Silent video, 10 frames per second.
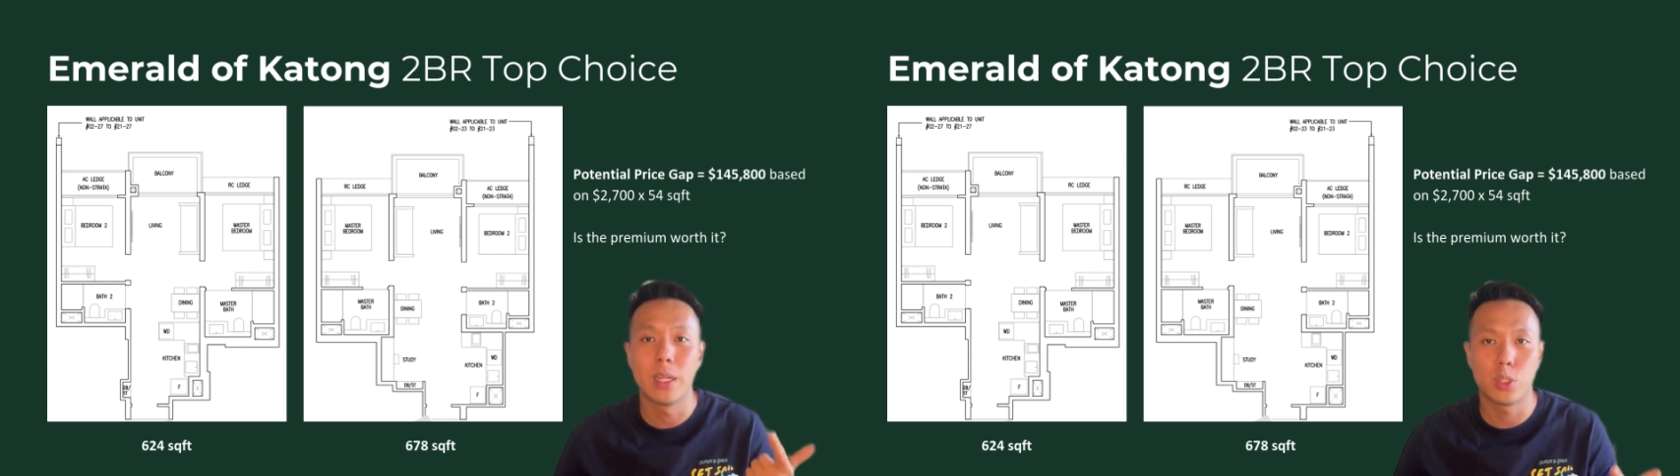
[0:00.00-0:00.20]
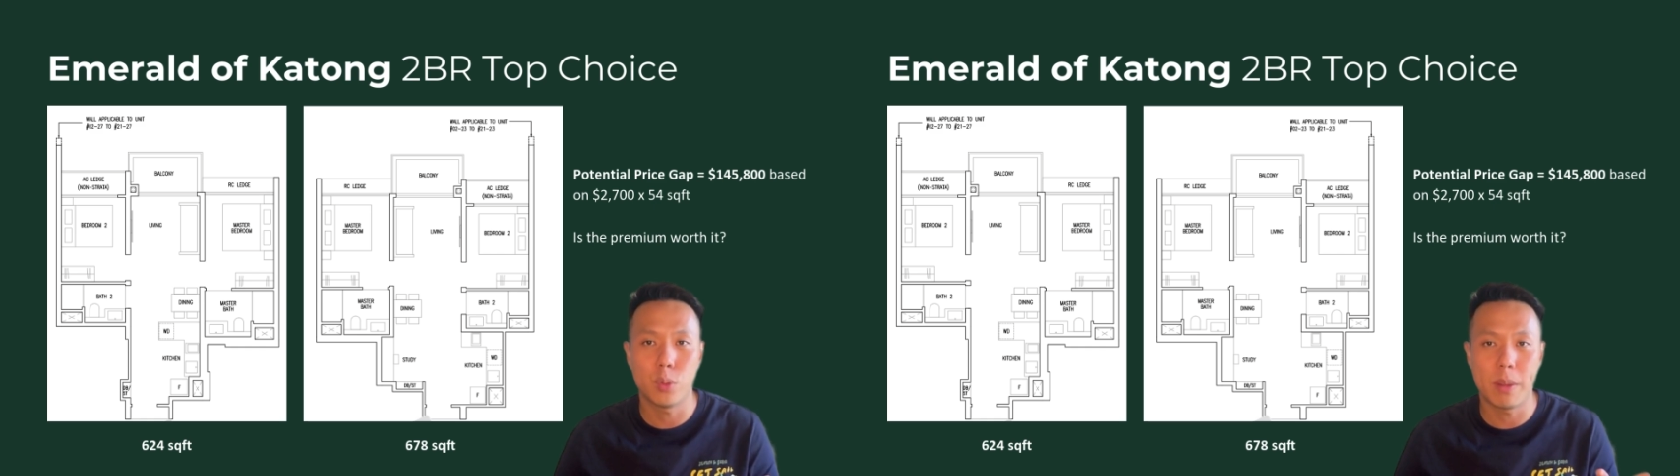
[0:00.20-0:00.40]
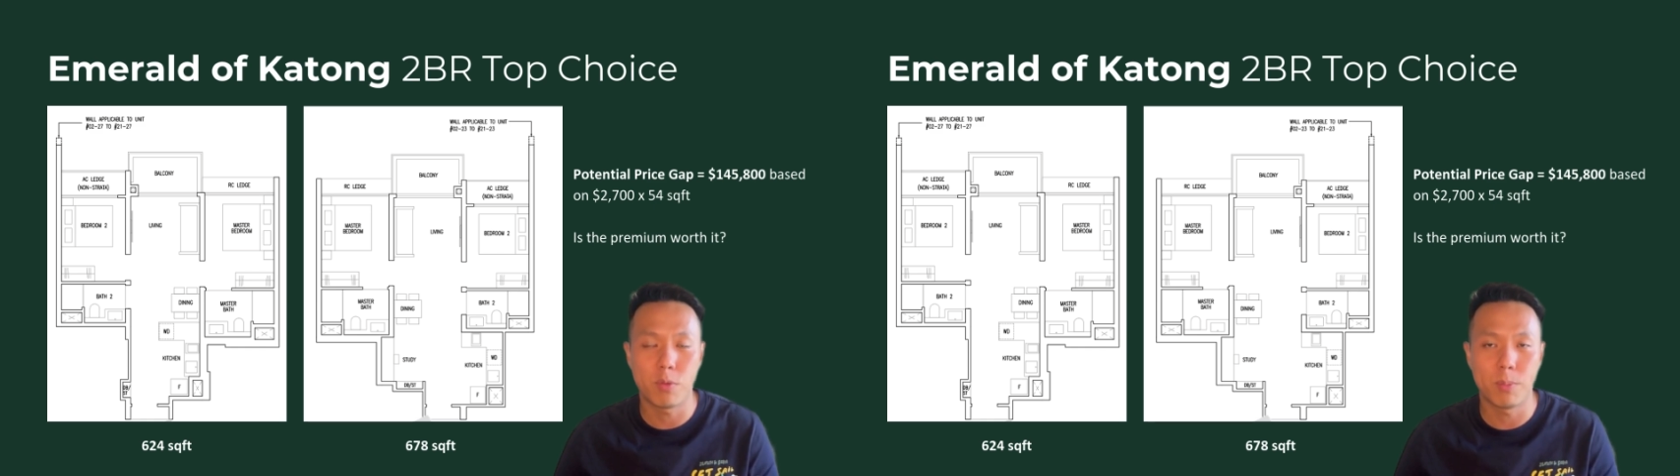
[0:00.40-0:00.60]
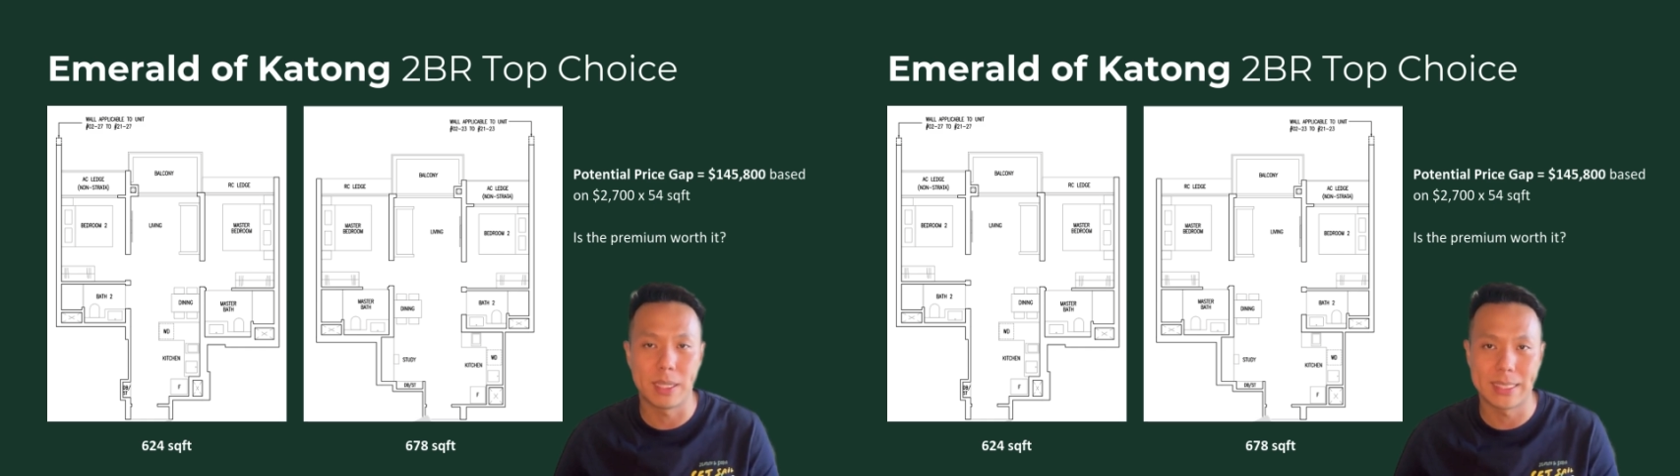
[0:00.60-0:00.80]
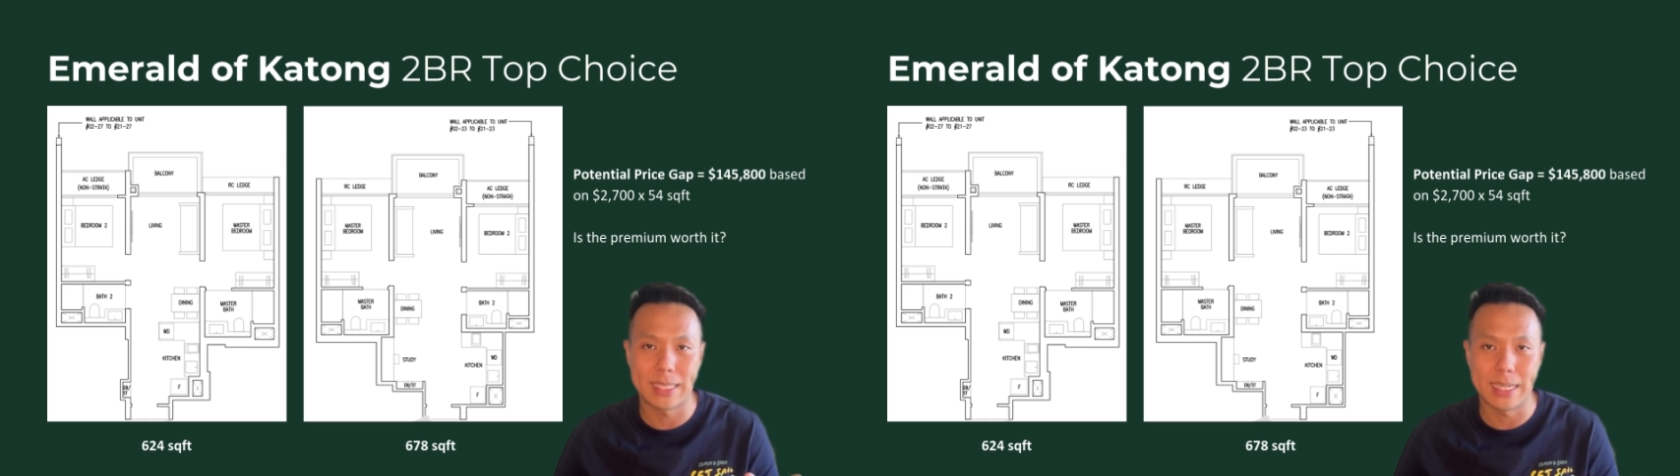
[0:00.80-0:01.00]
2-bedroom
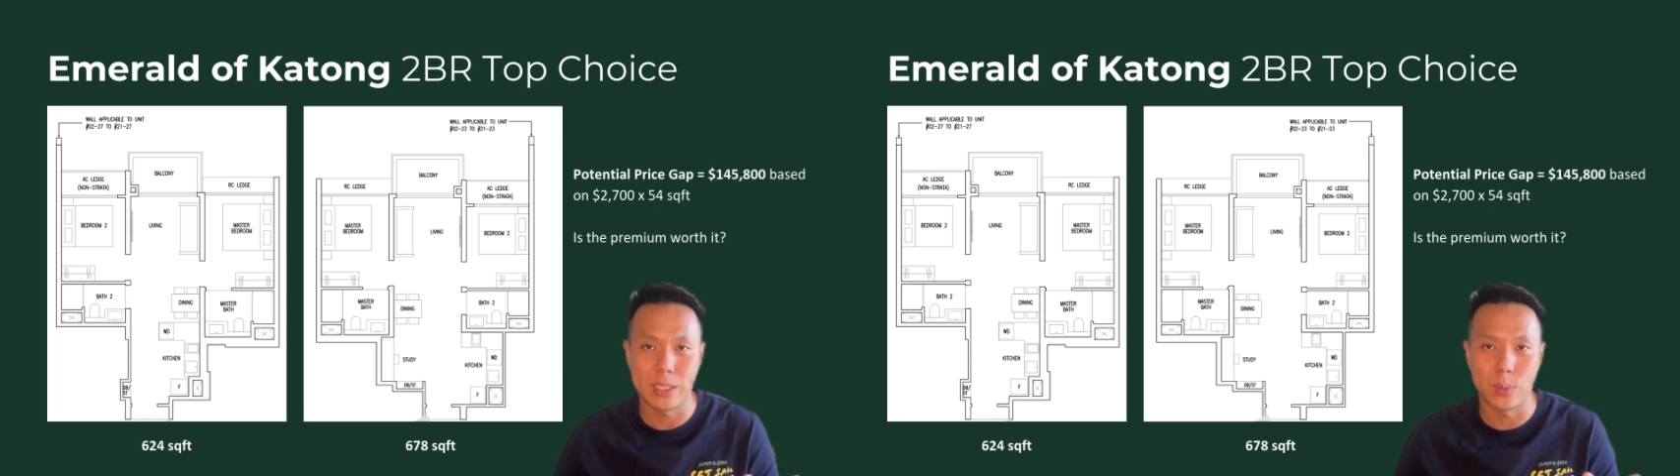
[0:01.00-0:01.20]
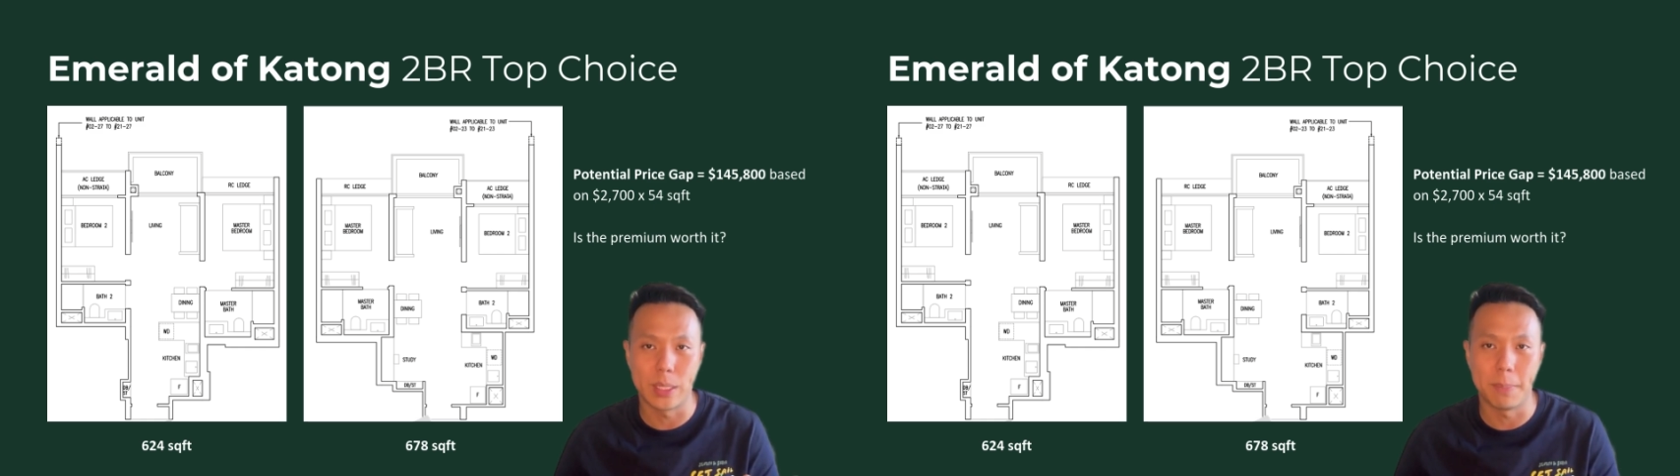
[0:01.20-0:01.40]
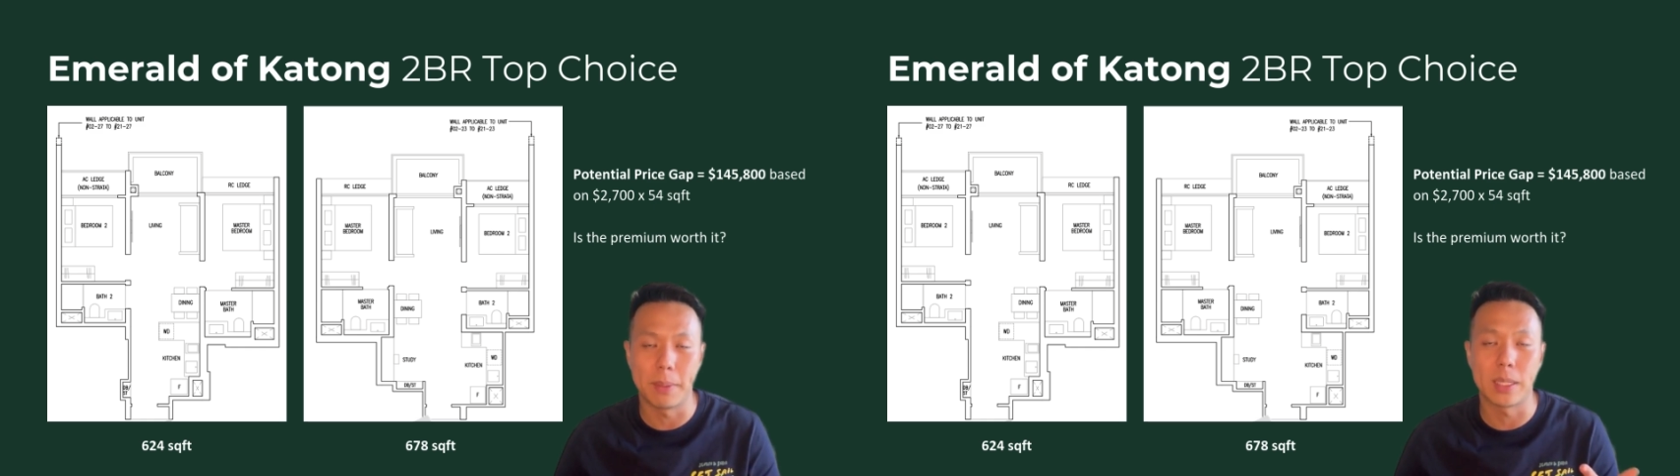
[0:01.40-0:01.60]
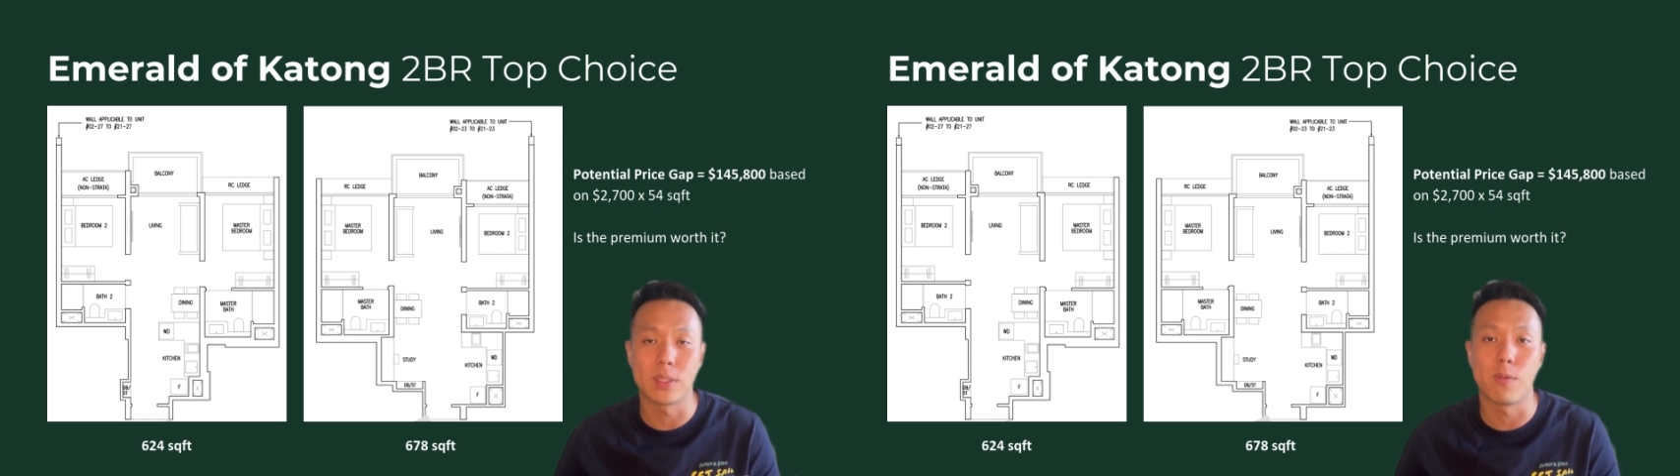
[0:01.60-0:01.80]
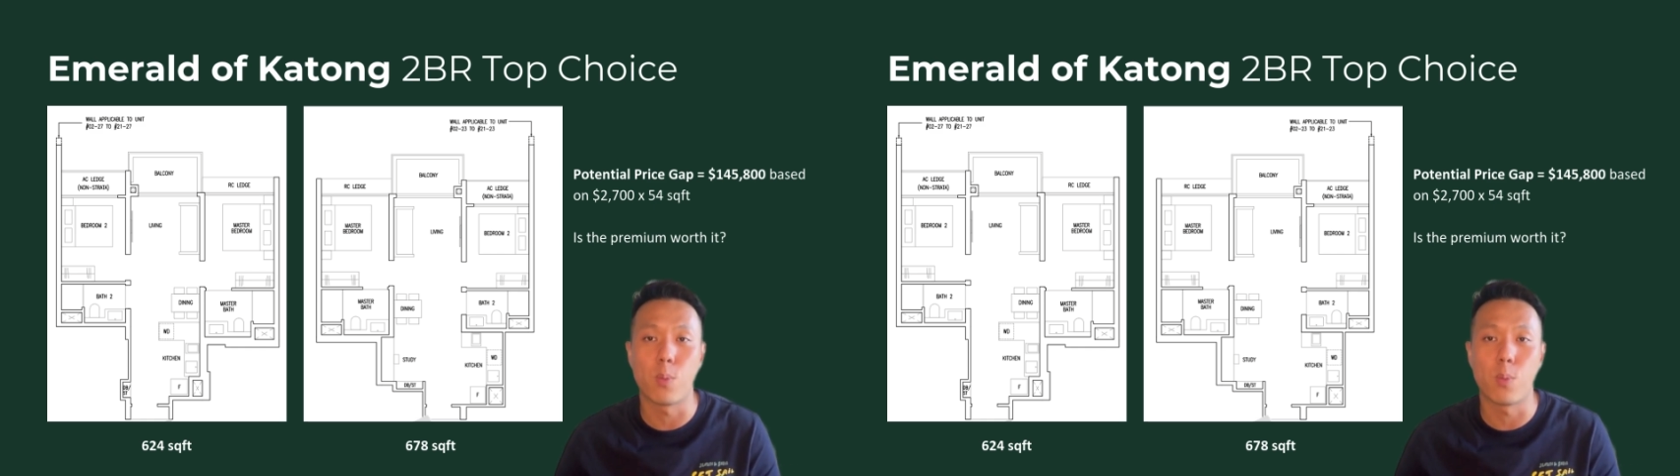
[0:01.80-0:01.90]
plus study unit because of